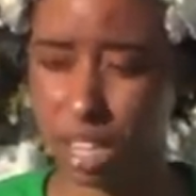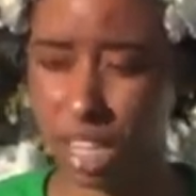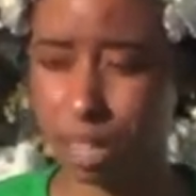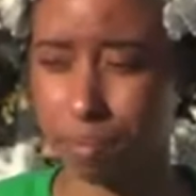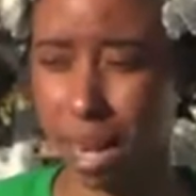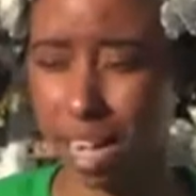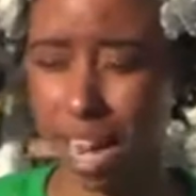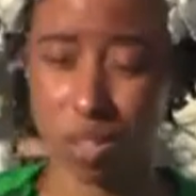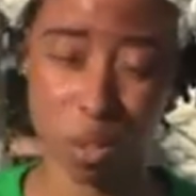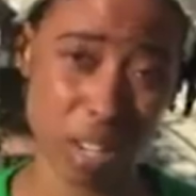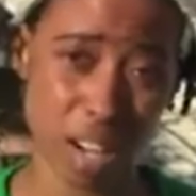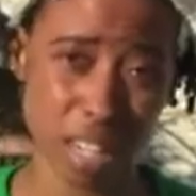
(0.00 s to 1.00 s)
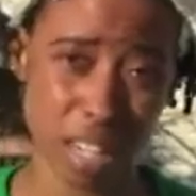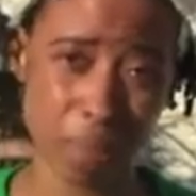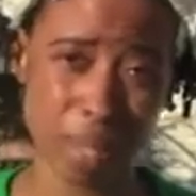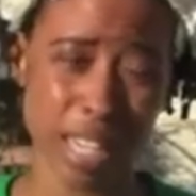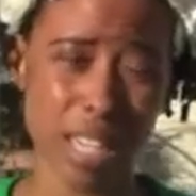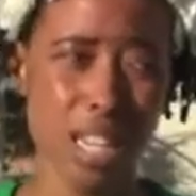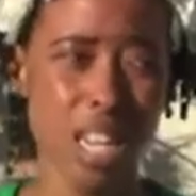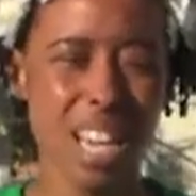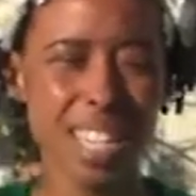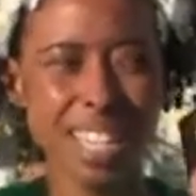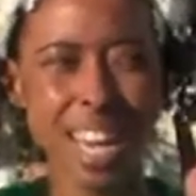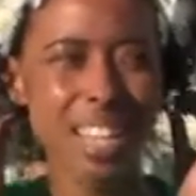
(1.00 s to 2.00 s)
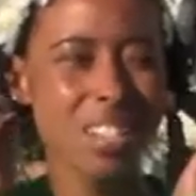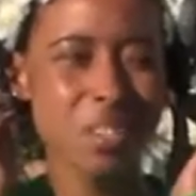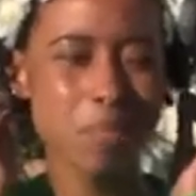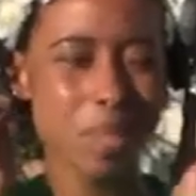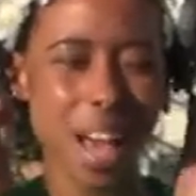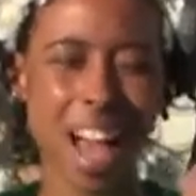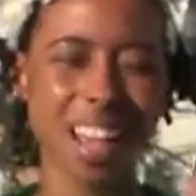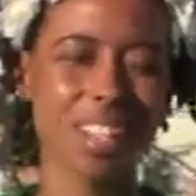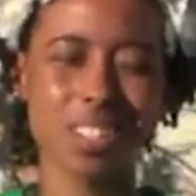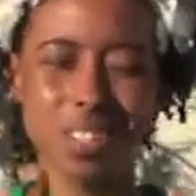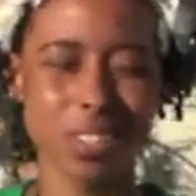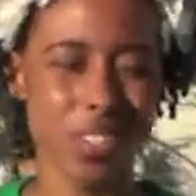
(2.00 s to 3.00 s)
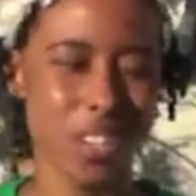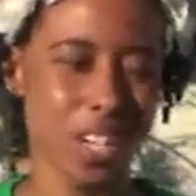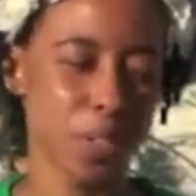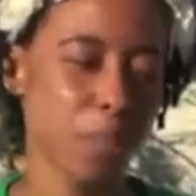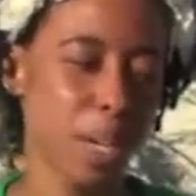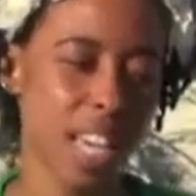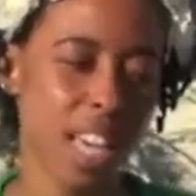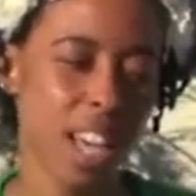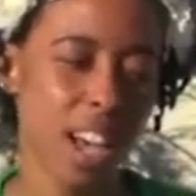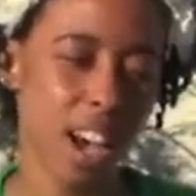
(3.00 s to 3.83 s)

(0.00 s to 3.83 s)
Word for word: like my natural hair color coming in and the ends are black it looks so strange but